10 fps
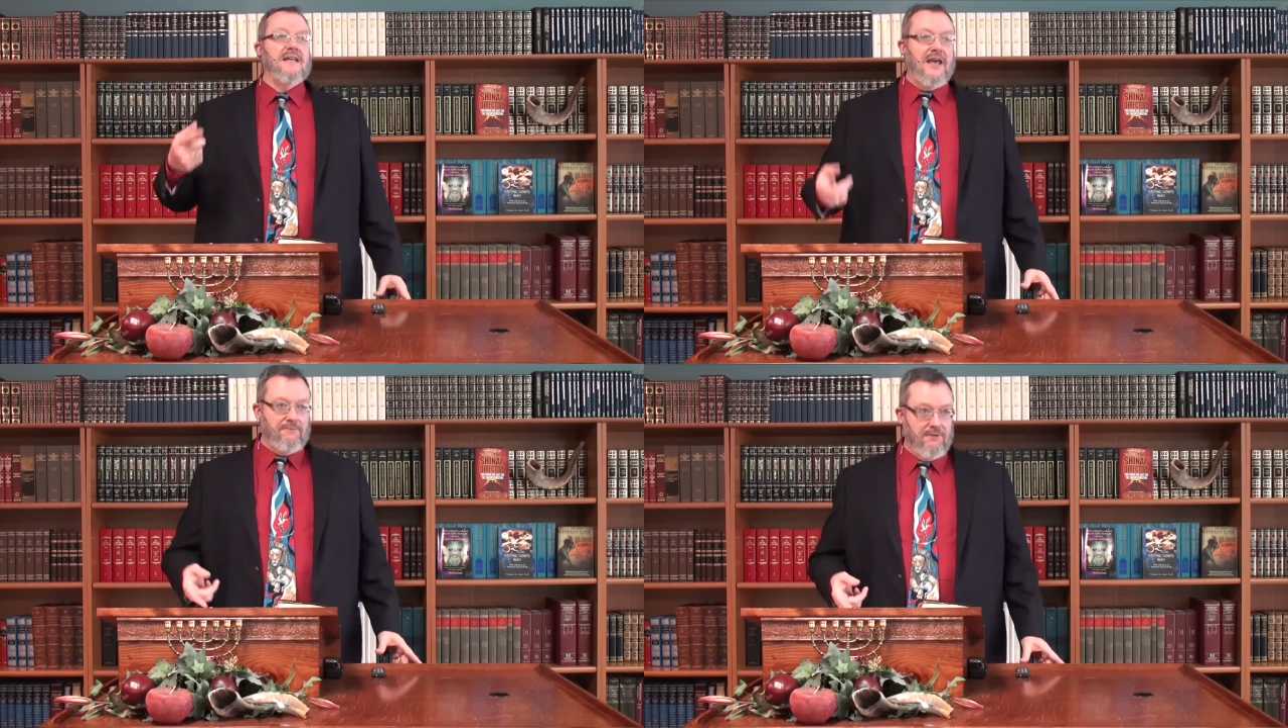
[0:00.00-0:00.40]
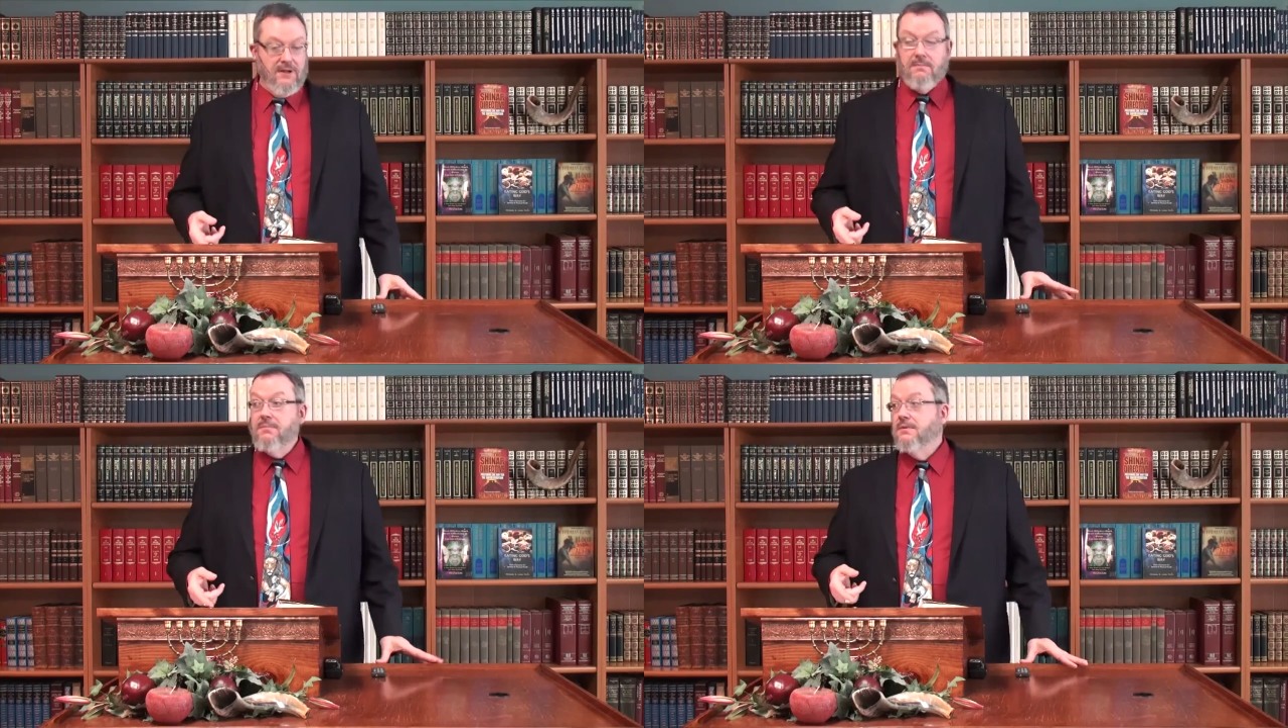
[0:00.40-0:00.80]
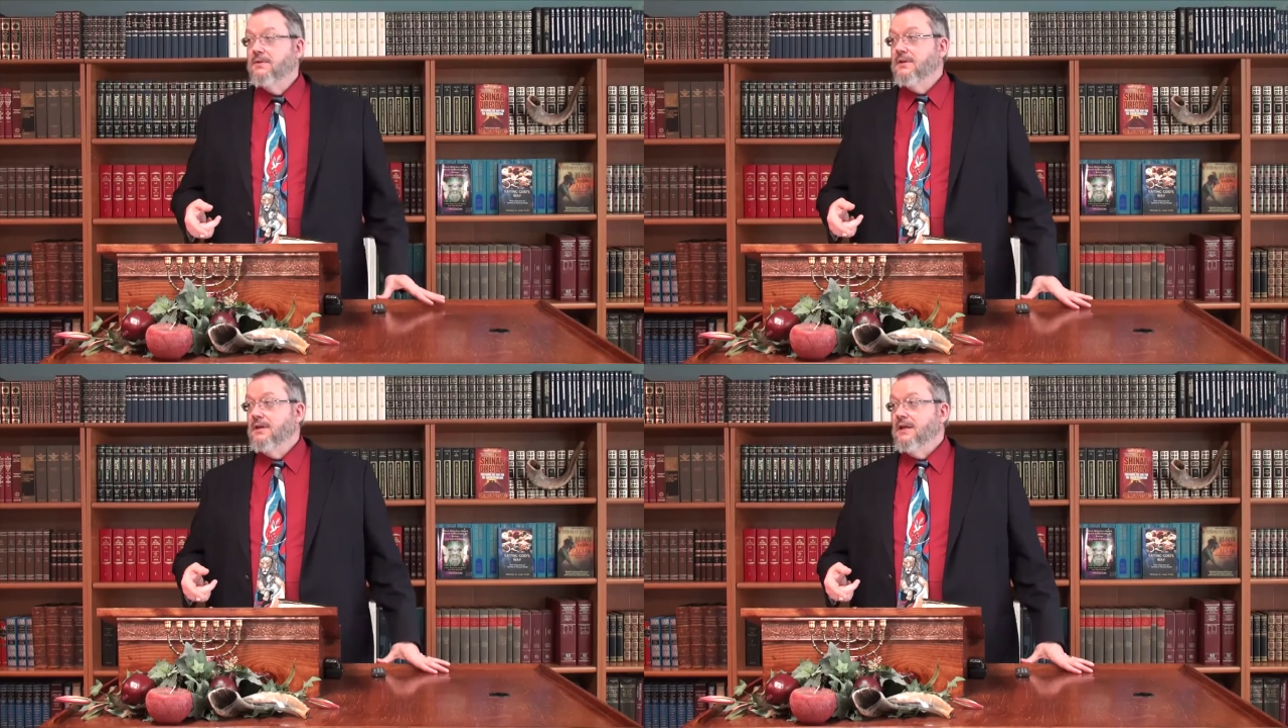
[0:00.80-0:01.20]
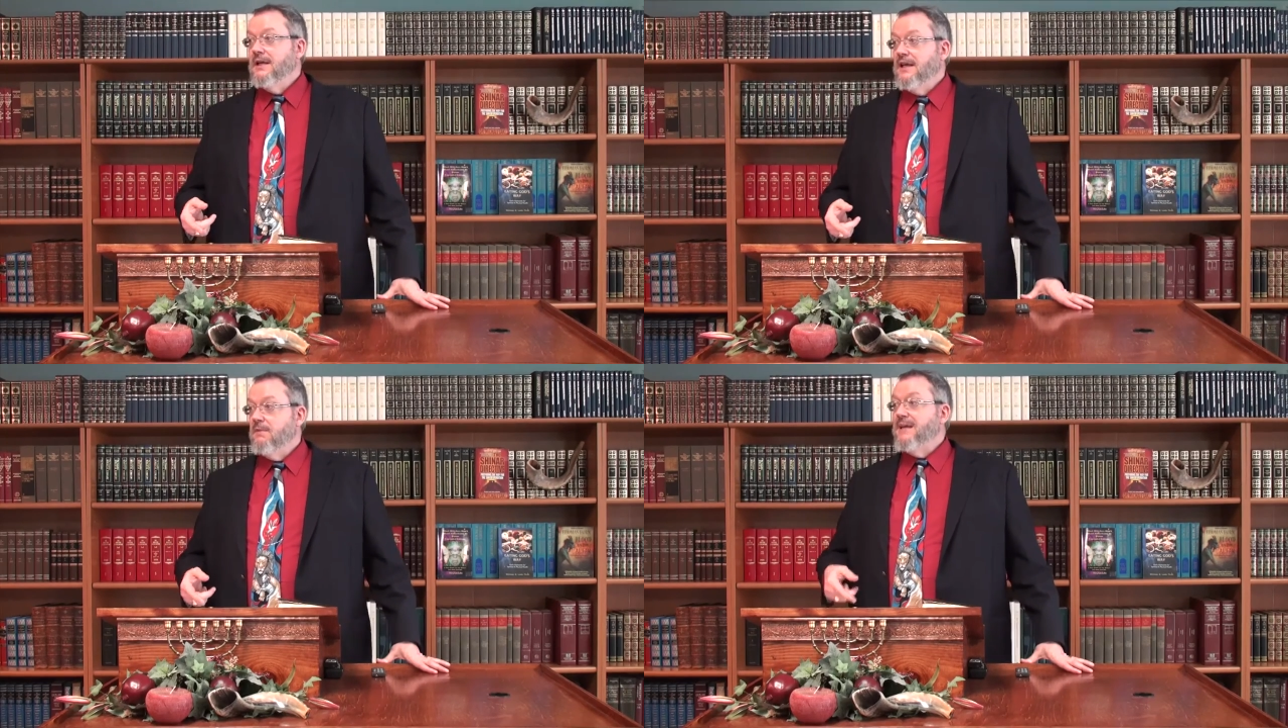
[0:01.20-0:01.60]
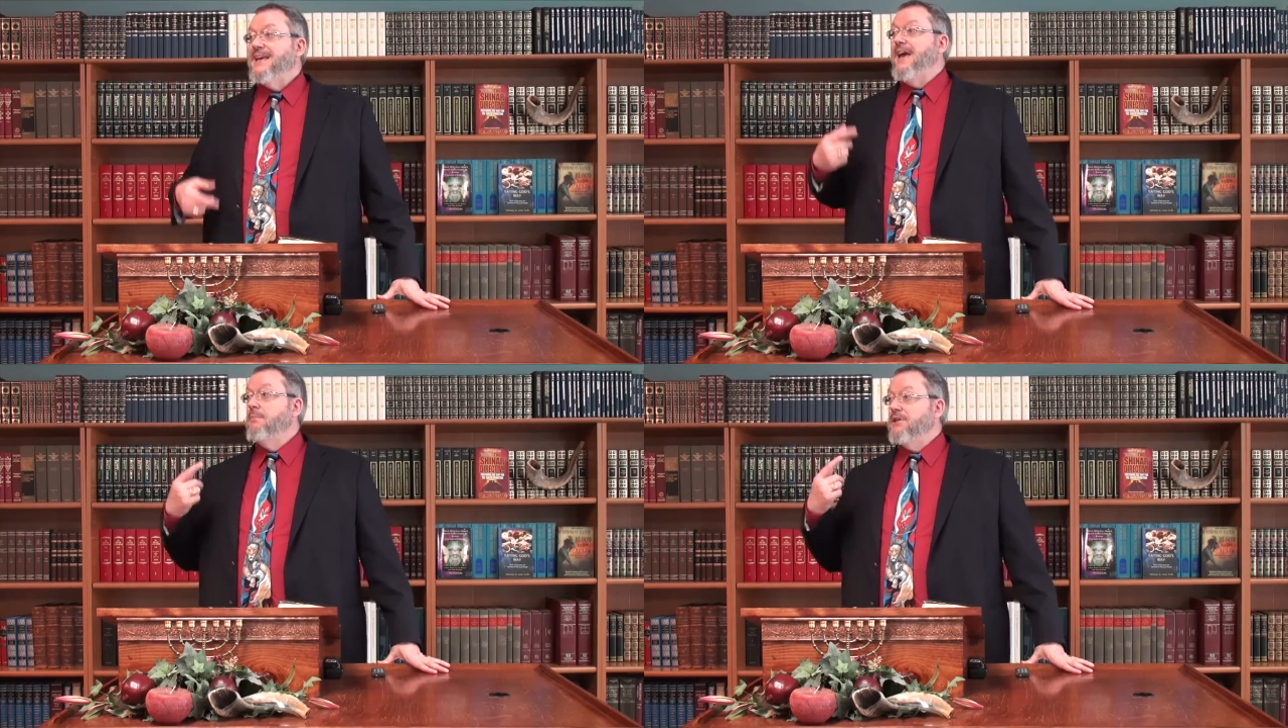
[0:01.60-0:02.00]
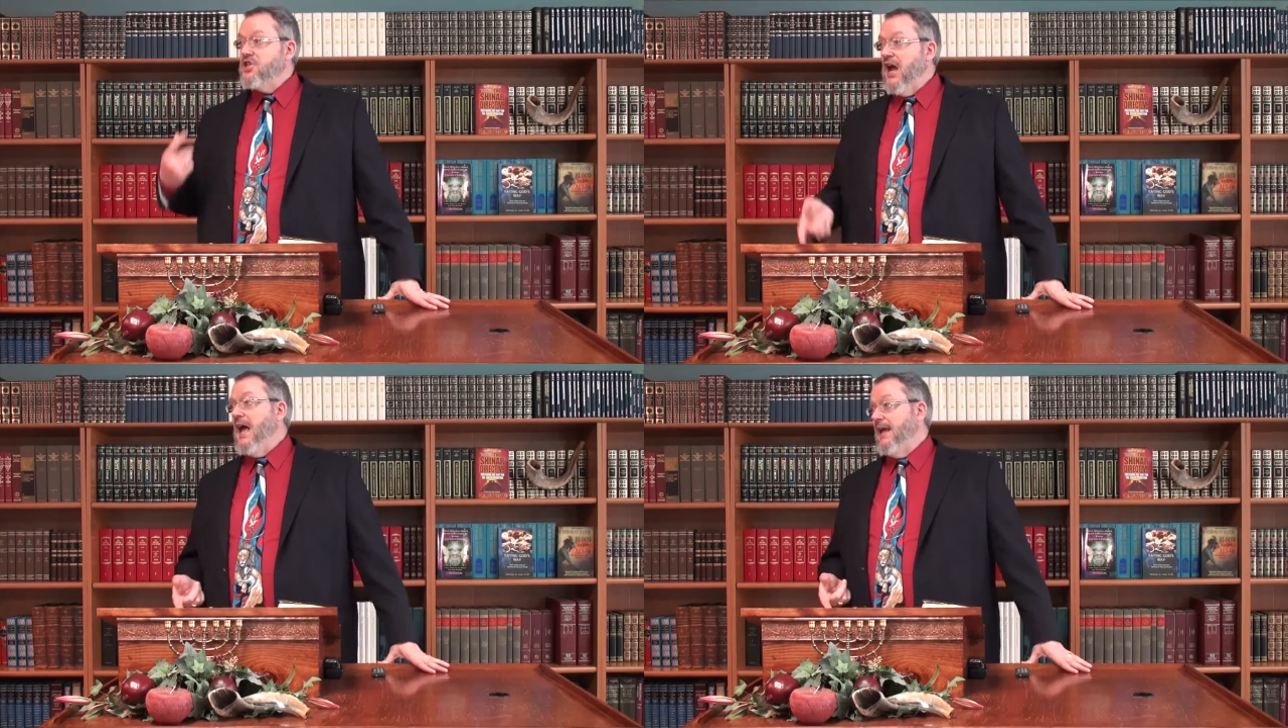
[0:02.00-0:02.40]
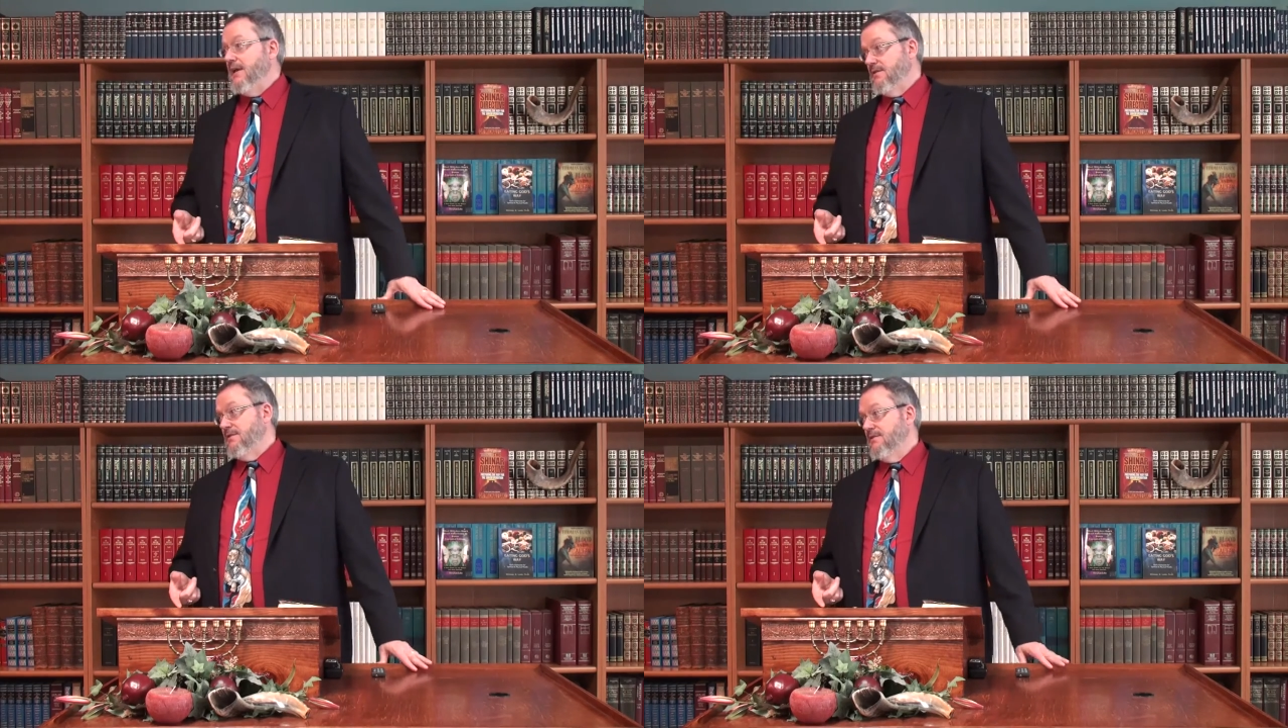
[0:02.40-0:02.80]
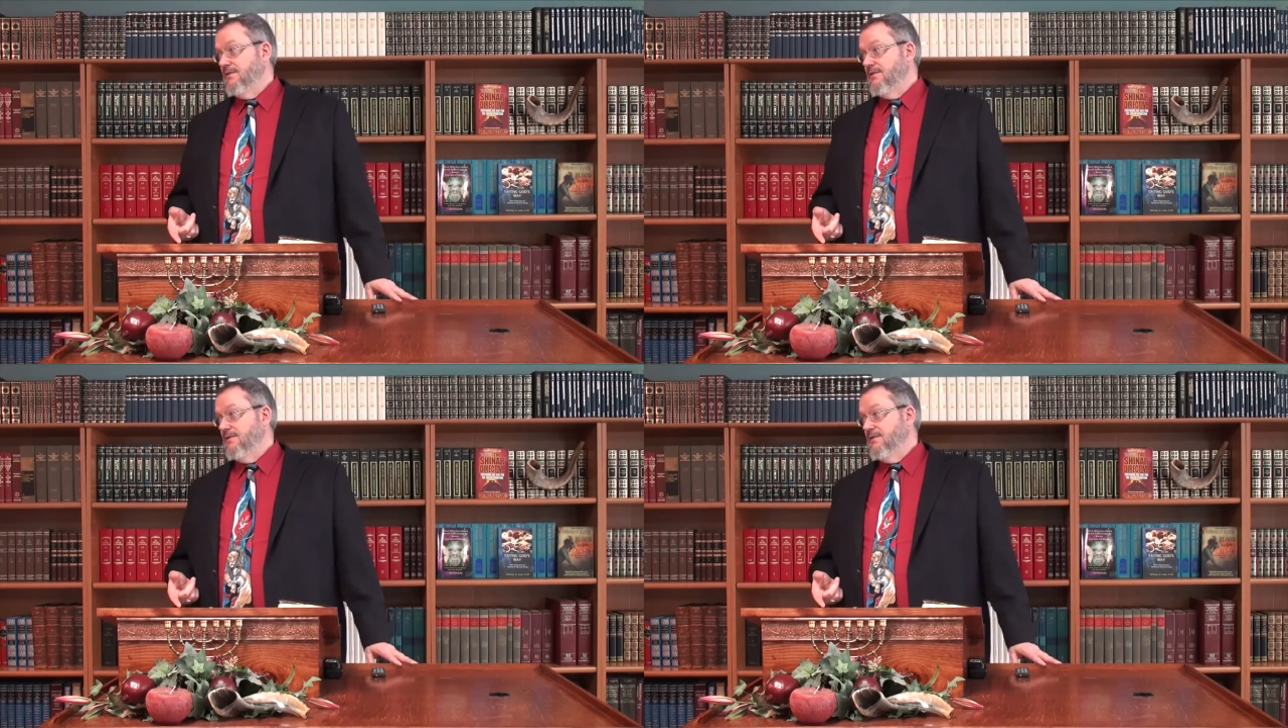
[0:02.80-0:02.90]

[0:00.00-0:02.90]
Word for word: Nephilim. He became a giant.